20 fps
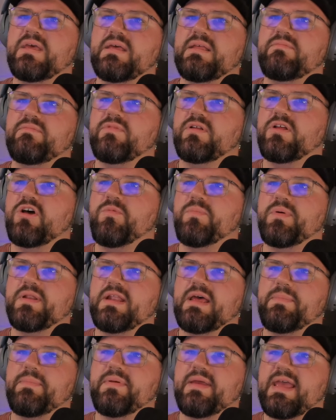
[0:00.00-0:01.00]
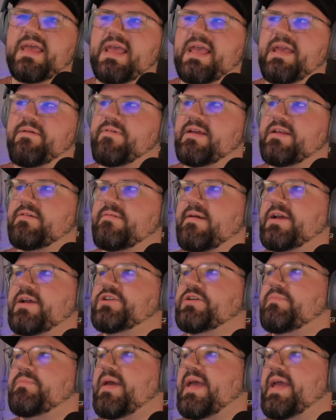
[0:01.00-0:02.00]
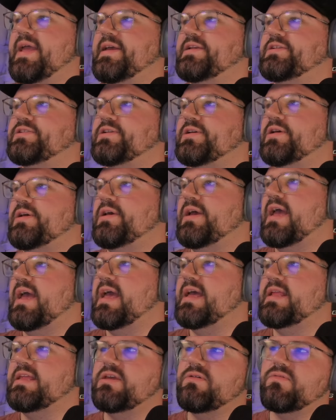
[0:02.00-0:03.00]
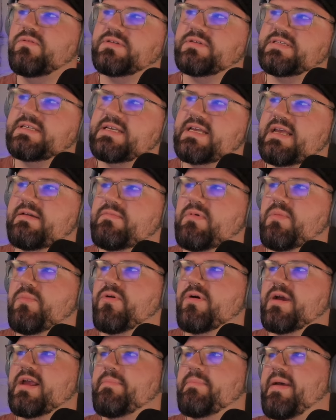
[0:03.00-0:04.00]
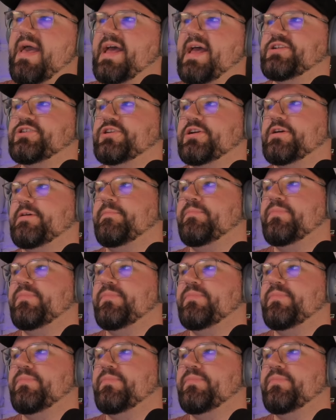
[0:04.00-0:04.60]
We'll open up a redirection page and you will see Memoria Patcher.